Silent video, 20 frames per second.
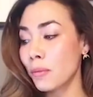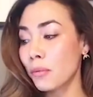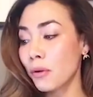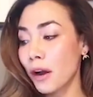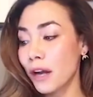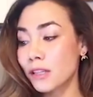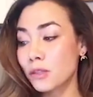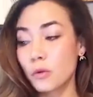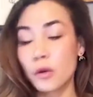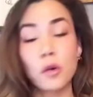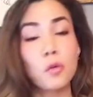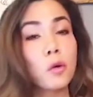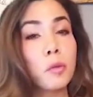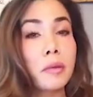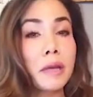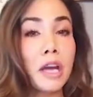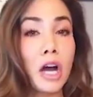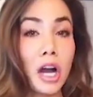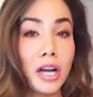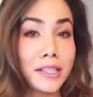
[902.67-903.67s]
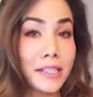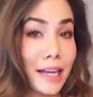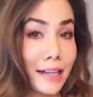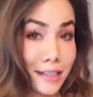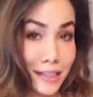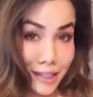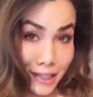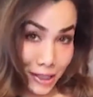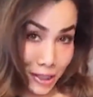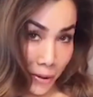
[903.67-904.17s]
The grand prize winner will be
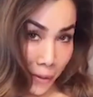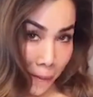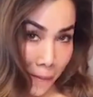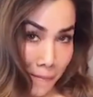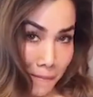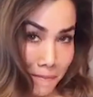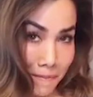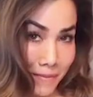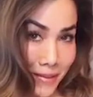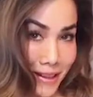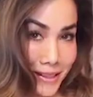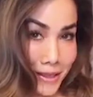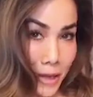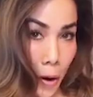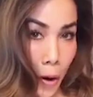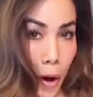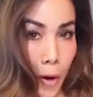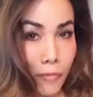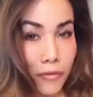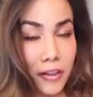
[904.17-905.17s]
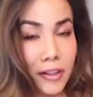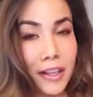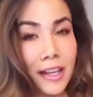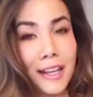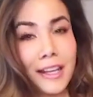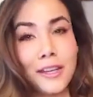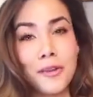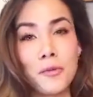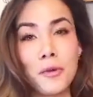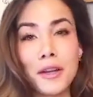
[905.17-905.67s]
contacted soon. So
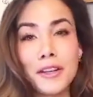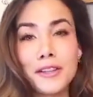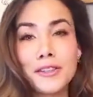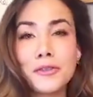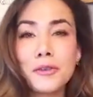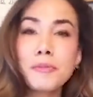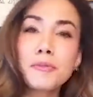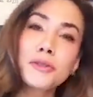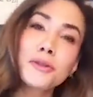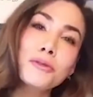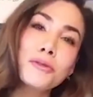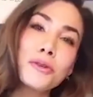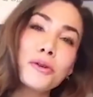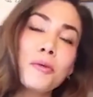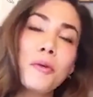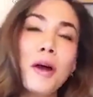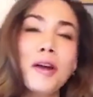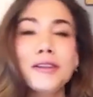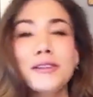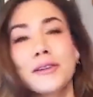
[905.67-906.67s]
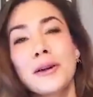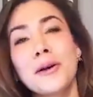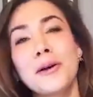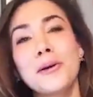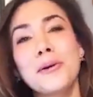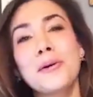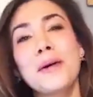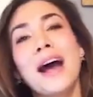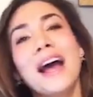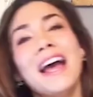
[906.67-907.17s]
hopefully you win a trip to
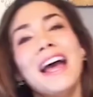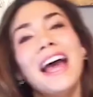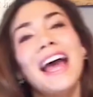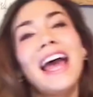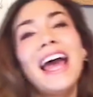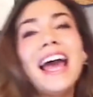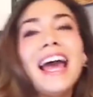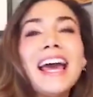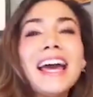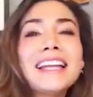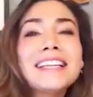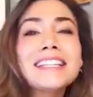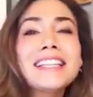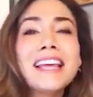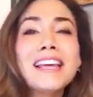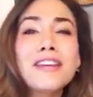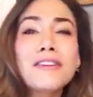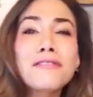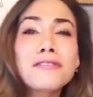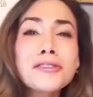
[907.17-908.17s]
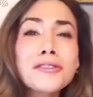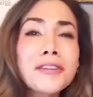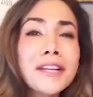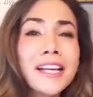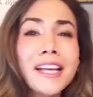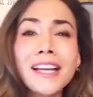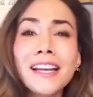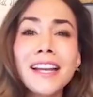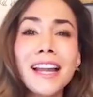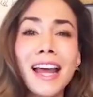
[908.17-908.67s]
Toronto. And thank you for
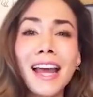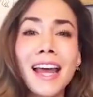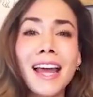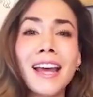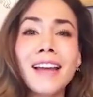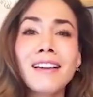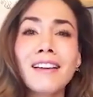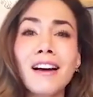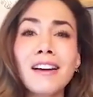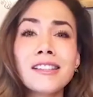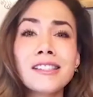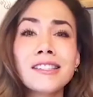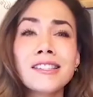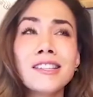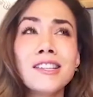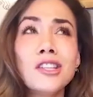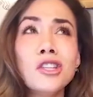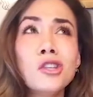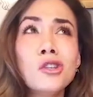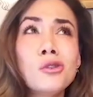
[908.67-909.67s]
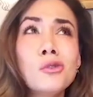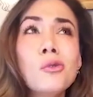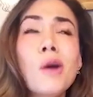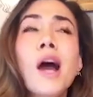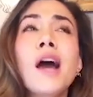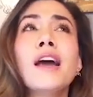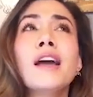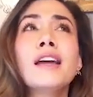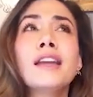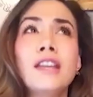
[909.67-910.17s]
tuning in, and I'll see
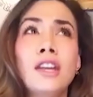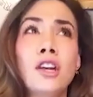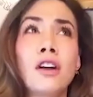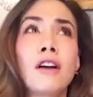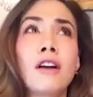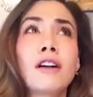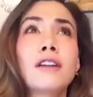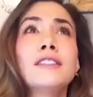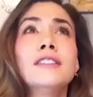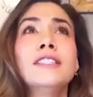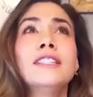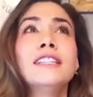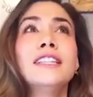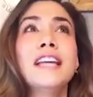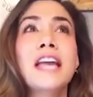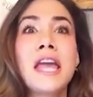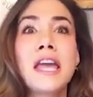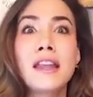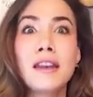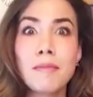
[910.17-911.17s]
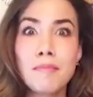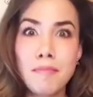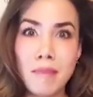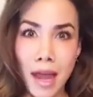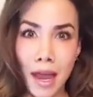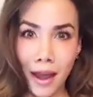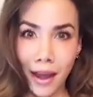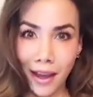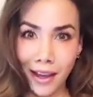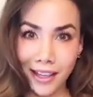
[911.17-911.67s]
you here
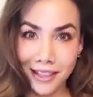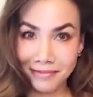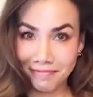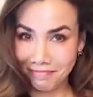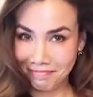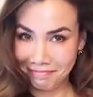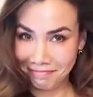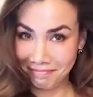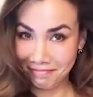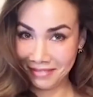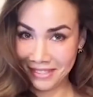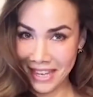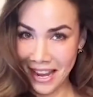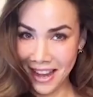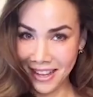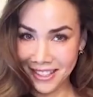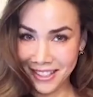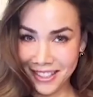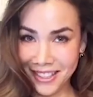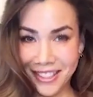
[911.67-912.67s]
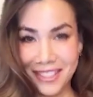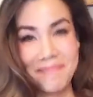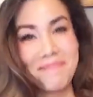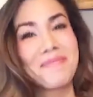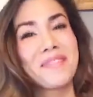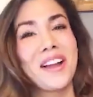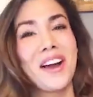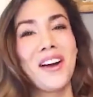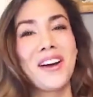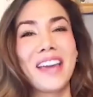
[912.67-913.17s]
in May.
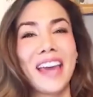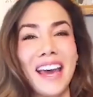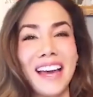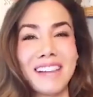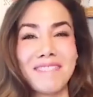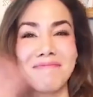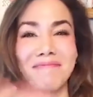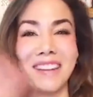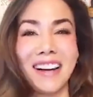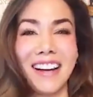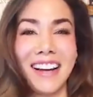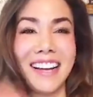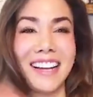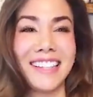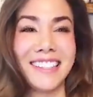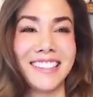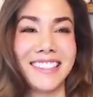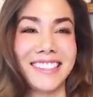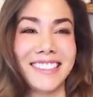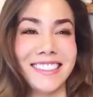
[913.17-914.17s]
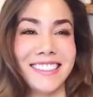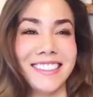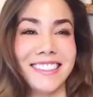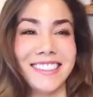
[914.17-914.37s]
Yes. Okay, bye.